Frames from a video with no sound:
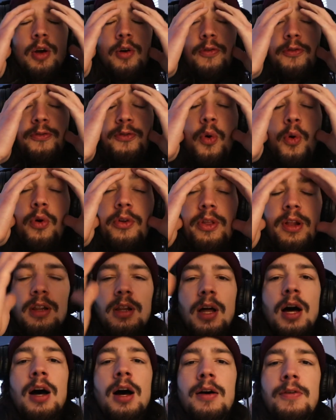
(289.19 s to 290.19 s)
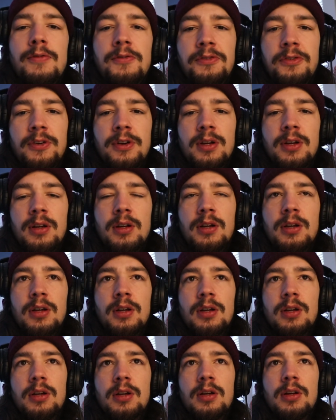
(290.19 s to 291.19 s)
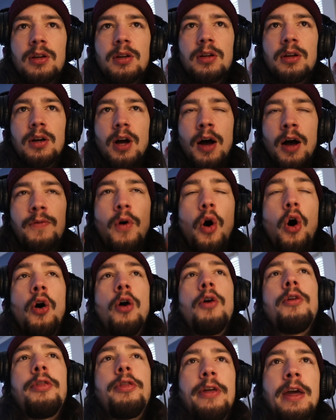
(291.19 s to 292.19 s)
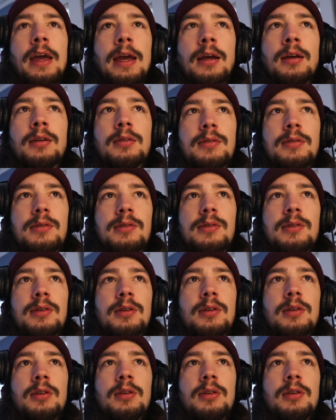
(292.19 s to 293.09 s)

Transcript: For the love of all things